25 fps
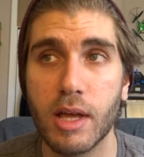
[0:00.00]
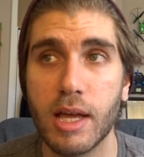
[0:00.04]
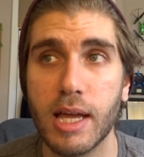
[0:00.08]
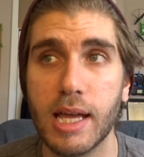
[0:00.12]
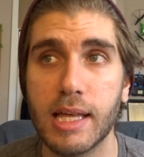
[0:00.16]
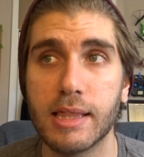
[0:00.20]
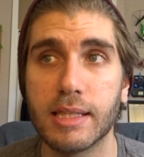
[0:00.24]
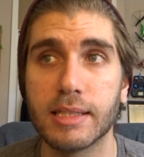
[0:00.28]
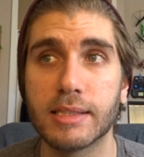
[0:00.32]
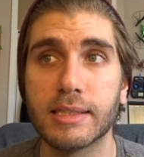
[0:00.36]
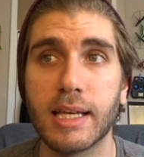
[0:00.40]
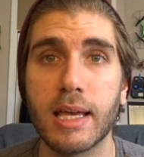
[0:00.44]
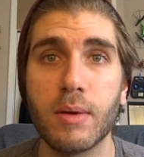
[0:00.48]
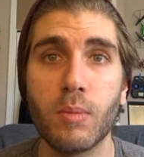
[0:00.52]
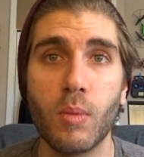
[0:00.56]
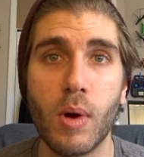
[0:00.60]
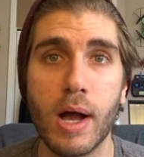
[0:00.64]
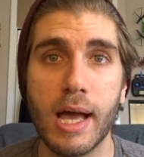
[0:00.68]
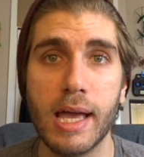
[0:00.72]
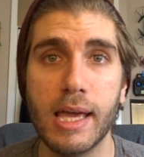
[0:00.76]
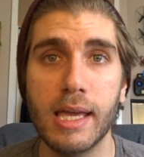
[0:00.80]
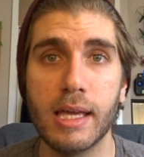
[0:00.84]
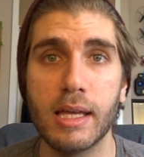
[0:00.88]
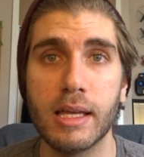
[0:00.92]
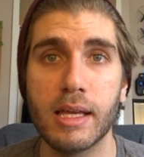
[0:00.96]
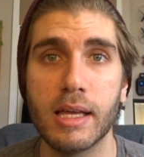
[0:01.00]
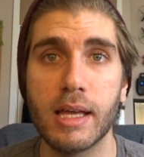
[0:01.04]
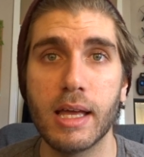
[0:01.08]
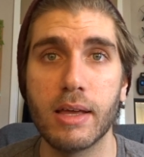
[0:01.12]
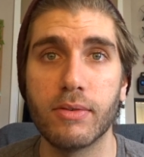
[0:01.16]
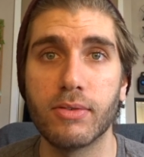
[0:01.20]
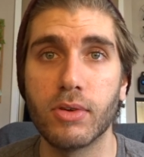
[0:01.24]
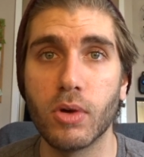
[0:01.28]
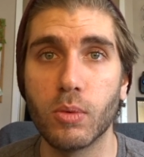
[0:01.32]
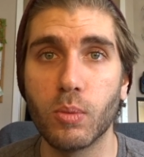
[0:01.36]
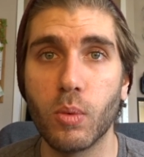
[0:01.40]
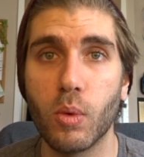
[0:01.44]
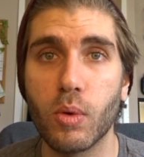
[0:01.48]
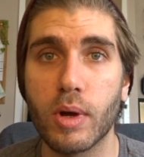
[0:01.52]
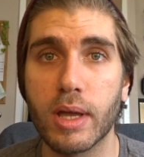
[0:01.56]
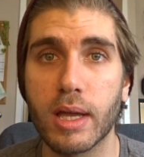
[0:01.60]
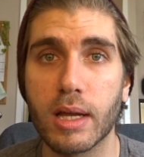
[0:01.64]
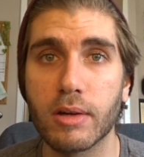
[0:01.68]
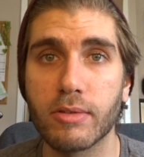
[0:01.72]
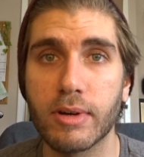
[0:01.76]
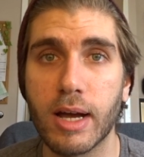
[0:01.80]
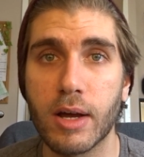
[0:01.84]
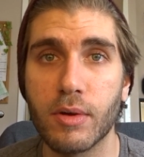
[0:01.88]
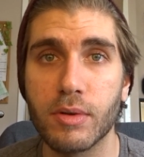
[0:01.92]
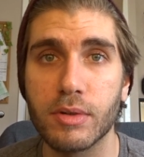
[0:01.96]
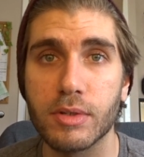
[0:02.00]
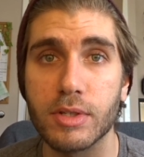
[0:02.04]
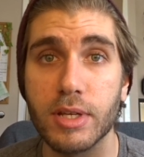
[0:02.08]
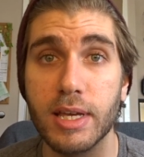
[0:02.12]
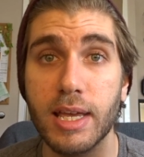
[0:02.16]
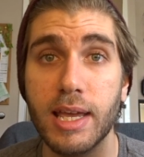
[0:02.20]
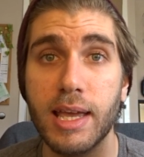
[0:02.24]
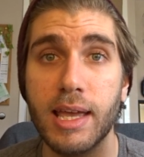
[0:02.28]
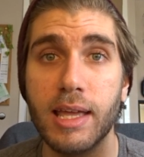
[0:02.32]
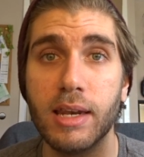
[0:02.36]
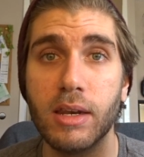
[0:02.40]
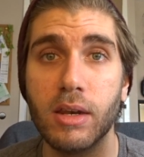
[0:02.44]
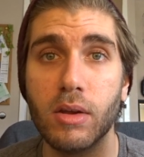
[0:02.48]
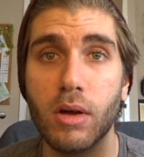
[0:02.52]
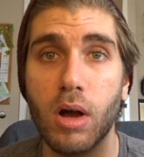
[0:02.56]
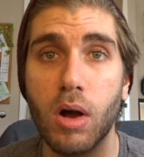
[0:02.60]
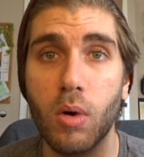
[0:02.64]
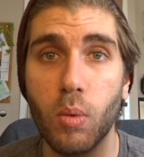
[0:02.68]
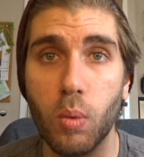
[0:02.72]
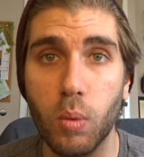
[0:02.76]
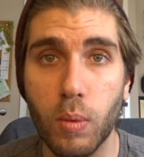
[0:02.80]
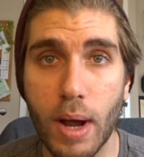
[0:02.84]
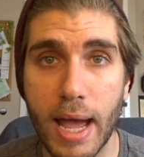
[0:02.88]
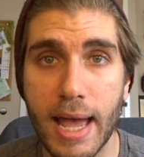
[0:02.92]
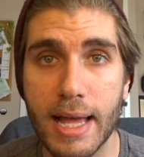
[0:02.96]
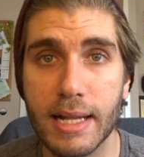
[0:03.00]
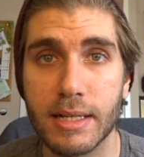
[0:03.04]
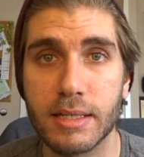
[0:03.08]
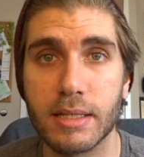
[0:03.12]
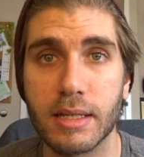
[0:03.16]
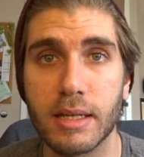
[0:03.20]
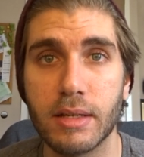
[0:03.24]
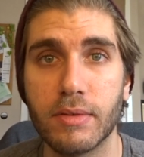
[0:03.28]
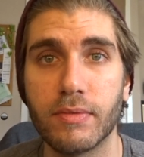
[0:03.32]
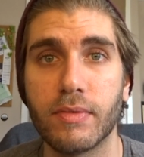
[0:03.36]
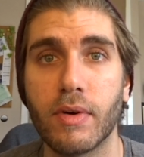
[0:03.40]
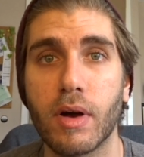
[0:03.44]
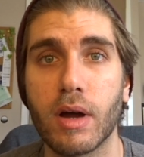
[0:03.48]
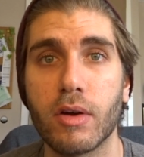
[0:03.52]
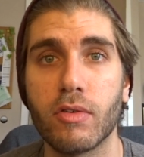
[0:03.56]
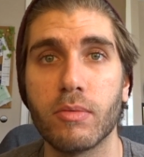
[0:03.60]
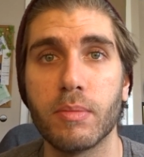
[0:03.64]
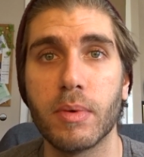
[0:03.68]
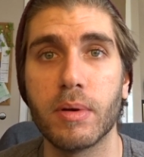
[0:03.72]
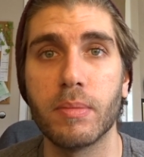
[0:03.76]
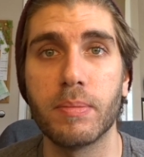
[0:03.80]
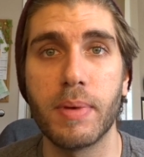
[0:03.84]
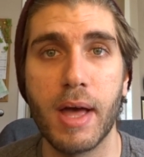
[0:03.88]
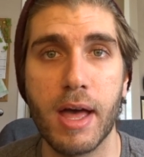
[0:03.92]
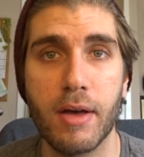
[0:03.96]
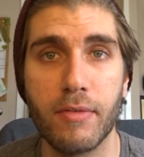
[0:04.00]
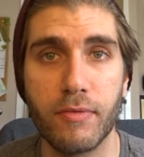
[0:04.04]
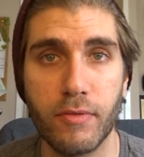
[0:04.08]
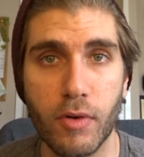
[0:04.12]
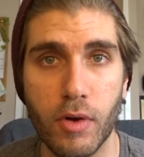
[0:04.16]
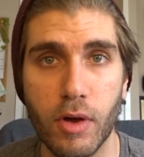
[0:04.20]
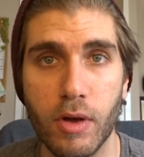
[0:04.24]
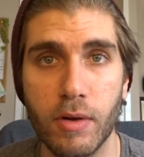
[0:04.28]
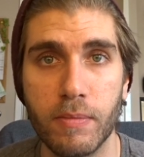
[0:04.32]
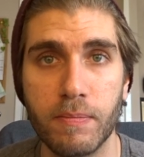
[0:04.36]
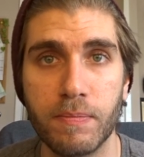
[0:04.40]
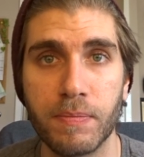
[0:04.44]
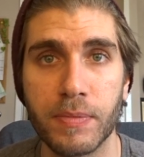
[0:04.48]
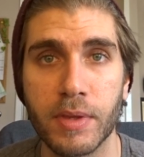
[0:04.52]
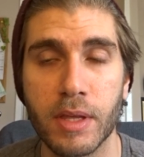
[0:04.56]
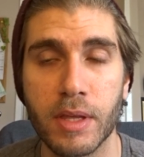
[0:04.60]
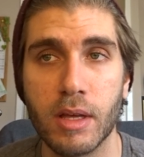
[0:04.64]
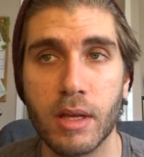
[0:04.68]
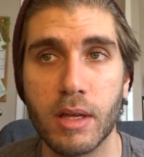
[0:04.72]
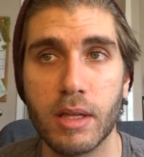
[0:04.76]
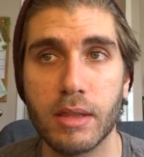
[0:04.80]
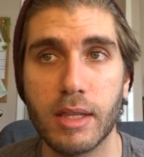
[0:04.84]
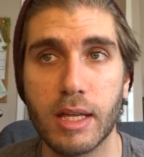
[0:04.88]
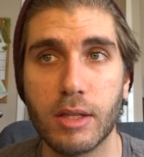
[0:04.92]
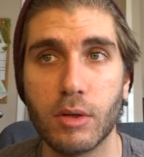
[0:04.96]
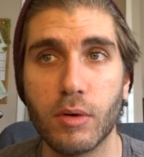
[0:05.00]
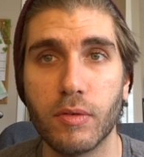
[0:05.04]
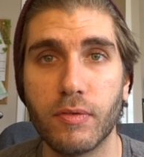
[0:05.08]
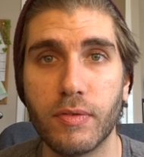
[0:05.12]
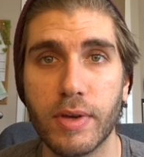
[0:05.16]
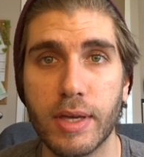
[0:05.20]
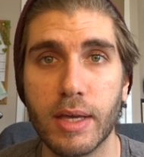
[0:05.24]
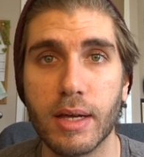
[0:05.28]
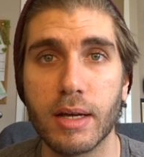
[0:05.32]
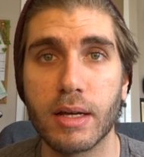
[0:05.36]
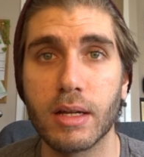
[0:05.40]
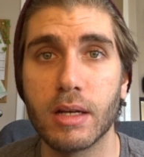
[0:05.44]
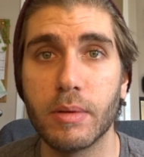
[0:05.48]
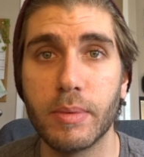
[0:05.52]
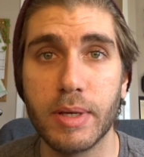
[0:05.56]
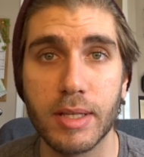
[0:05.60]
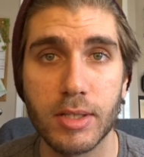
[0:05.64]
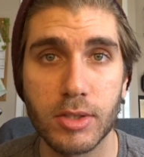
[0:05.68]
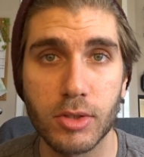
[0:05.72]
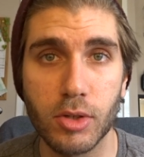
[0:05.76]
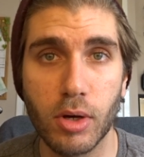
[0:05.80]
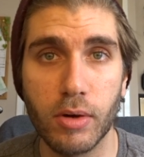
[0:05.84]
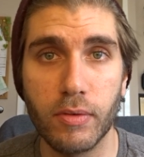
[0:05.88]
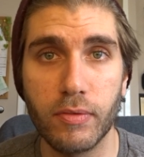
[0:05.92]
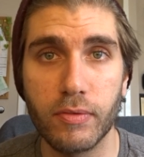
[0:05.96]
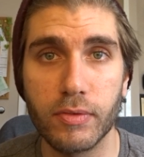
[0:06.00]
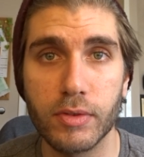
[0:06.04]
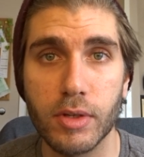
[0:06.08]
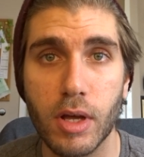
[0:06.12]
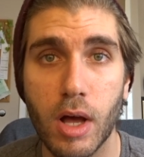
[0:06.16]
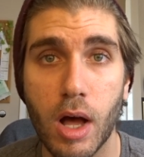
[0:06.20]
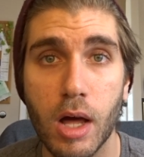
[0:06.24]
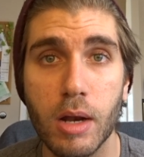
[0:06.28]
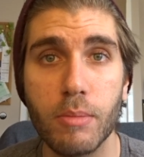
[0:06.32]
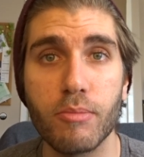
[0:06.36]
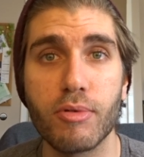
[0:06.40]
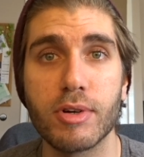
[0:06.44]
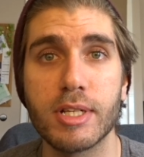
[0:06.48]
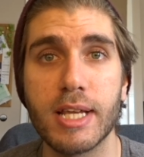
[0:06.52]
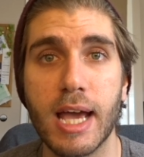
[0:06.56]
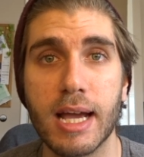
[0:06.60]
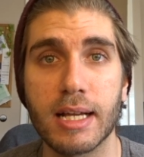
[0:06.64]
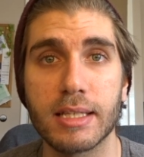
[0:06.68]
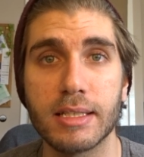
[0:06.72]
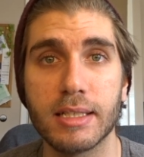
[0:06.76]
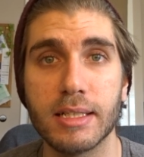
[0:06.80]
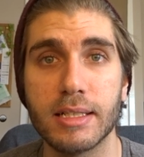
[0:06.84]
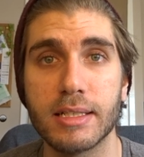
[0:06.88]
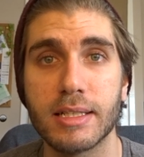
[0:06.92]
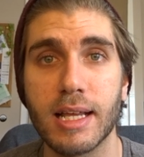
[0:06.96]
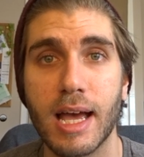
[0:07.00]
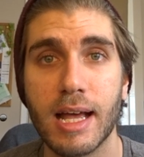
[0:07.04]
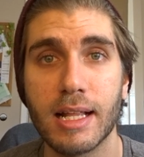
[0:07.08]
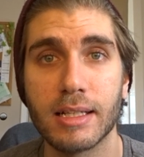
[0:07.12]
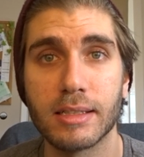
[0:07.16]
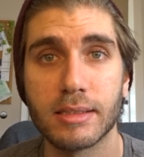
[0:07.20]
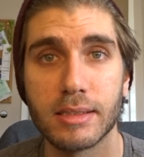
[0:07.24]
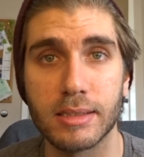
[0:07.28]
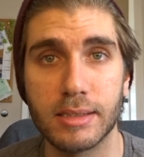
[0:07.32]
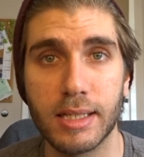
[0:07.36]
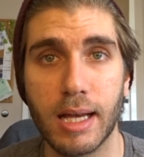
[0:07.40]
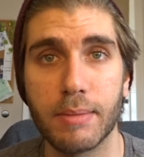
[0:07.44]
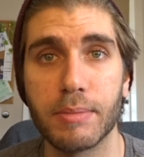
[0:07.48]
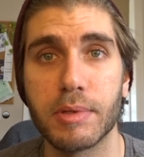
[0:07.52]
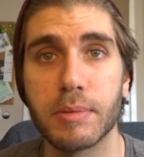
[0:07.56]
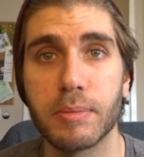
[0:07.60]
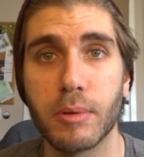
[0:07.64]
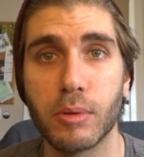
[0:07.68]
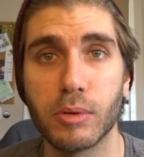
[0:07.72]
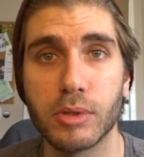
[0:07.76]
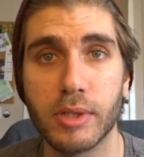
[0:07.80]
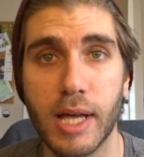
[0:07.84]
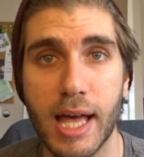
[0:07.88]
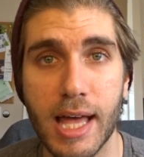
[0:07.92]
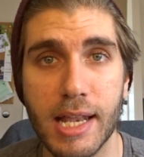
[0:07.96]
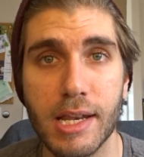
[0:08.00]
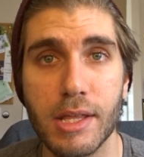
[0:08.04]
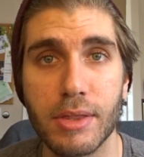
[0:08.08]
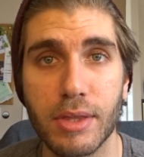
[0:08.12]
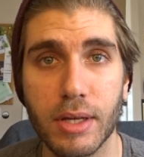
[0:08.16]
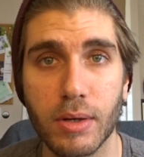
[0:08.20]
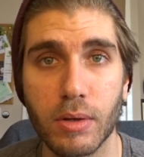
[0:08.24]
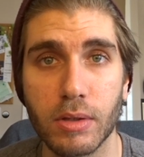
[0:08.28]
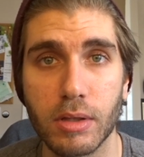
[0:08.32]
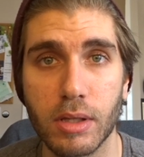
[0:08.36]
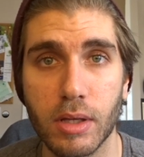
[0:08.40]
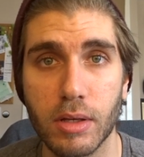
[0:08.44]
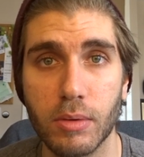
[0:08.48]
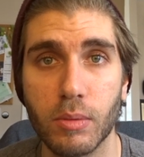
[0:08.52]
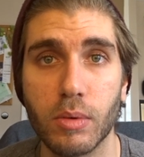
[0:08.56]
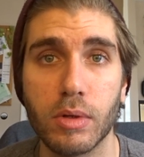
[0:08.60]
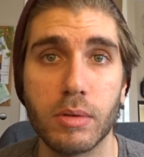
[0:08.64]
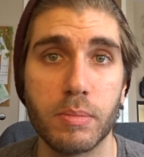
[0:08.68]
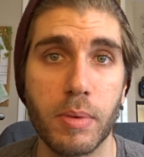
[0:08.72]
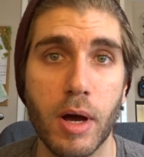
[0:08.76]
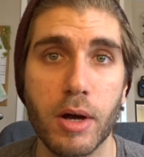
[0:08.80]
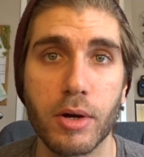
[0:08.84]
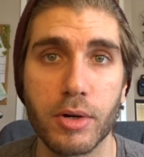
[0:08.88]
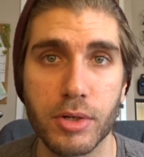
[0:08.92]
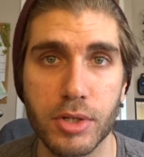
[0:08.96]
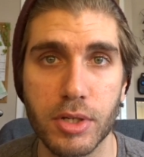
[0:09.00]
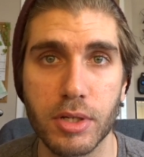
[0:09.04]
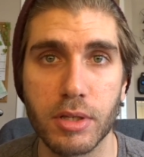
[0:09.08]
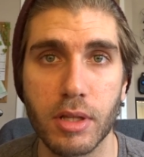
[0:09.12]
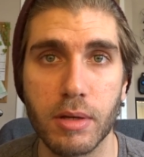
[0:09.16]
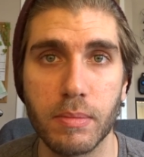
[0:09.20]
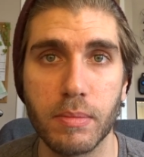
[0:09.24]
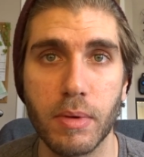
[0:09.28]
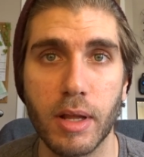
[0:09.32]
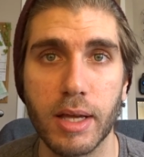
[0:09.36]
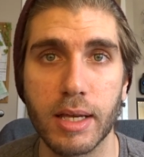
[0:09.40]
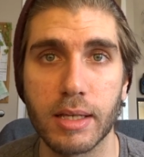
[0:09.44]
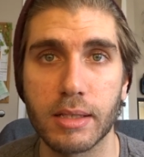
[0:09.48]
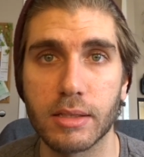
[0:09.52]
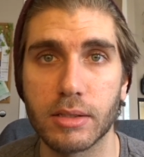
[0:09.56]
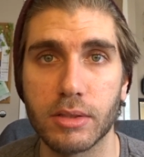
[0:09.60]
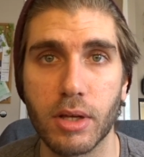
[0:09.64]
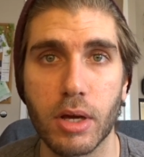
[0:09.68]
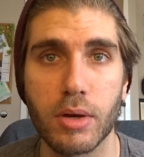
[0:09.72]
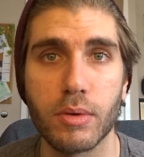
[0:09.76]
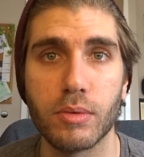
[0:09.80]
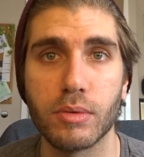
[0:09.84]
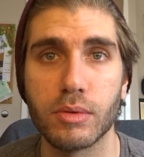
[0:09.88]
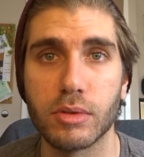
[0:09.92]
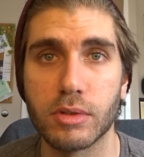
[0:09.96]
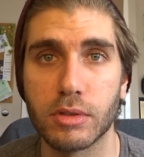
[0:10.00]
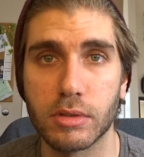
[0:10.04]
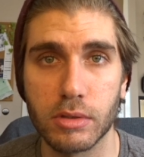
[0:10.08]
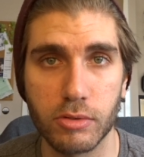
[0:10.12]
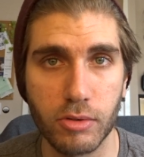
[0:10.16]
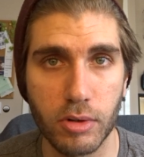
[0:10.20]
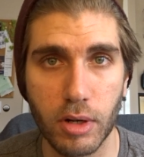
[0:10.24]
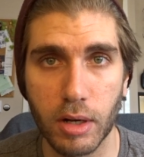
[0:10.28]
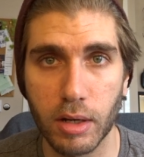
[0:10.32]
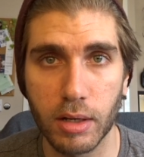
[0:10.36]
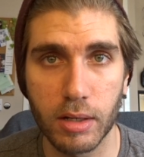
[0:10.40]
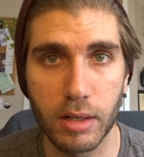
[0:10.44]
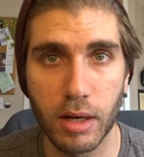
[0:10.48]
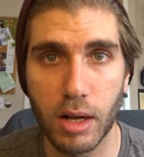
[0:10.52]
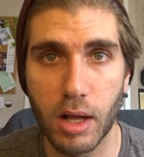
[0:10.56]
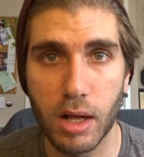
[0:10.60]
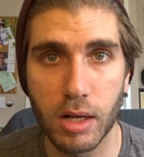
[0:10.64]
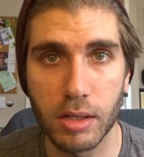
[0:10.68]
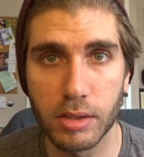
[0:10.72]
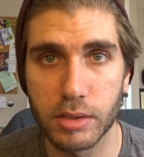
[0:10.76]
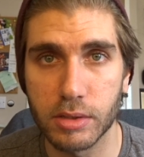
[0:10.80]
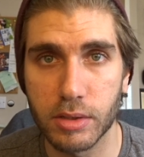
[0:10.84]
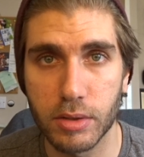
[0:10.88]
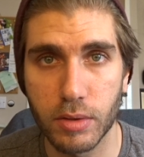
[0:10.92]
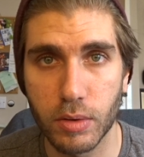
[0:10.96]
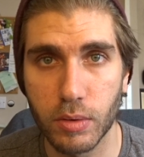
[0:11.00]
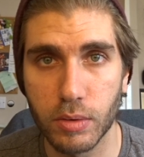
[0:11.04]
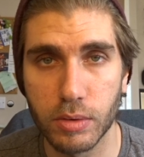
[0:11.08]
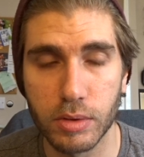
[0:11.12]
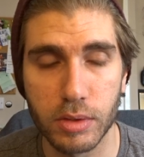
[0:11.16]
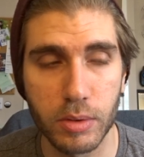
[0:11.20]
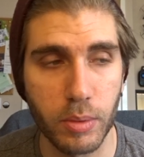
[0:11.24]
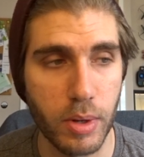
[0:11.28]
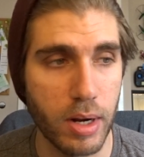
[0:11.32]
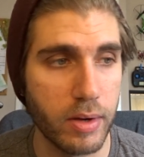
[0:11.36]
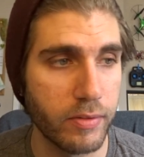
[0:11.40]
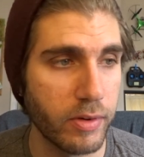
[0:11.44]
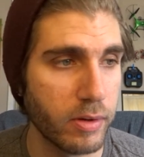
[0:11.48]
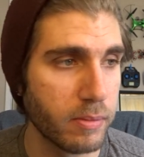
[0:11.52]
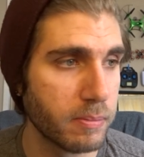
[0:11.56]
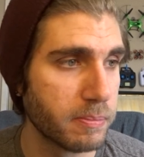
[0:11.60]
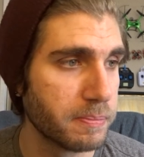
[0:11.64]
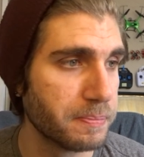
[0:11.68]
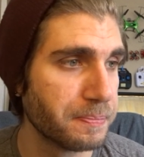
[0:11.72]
In the same way, if you're walking around in a wet environment barefoot, then your feet are going to be soft, unprotected, and susceptible to anything that would puncture them, like stones, glass, thorns, whatever,